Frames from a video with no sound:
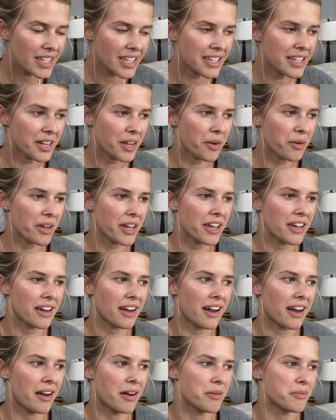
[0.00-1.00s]
you know,
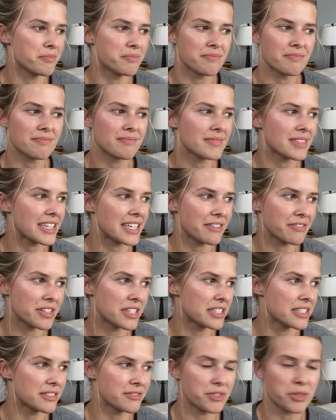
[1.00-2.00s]

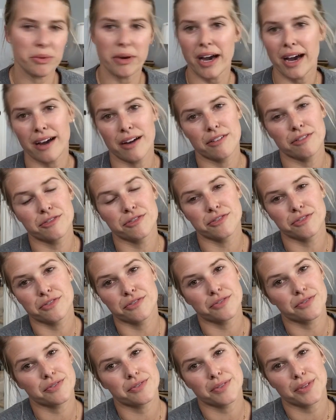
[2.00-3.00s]
even if you have
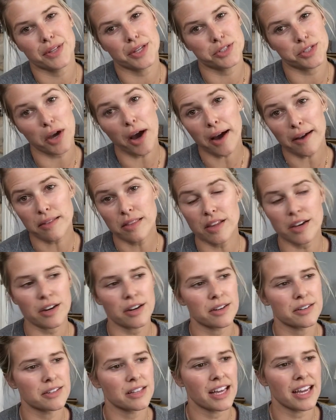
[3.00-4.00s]
a
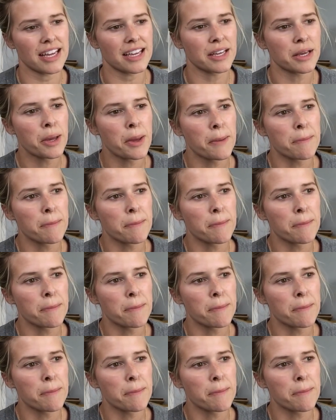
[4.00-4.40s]
toddler, like,